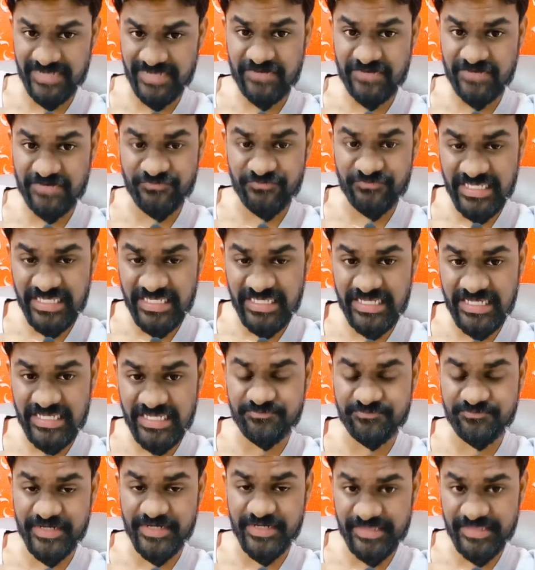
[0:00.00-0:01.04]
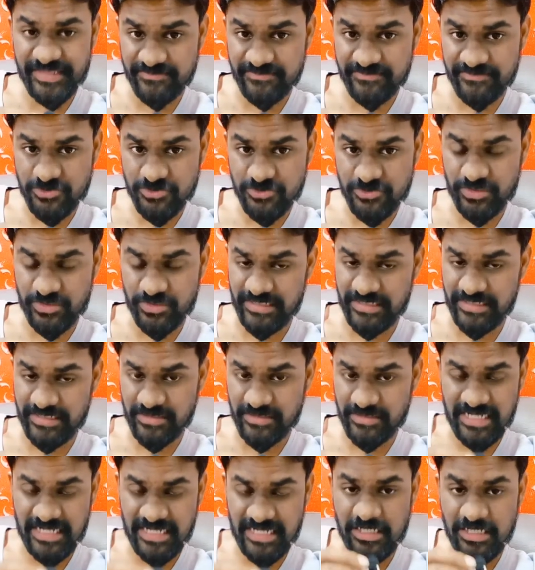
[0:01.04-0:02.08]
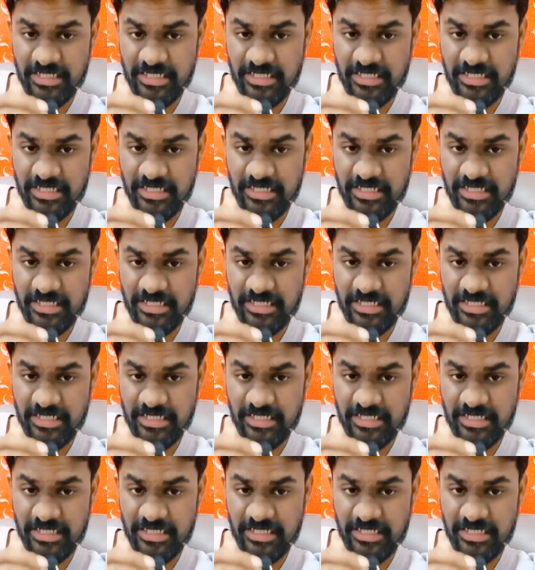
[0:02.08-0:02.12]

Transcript: Free PDFs to get, right?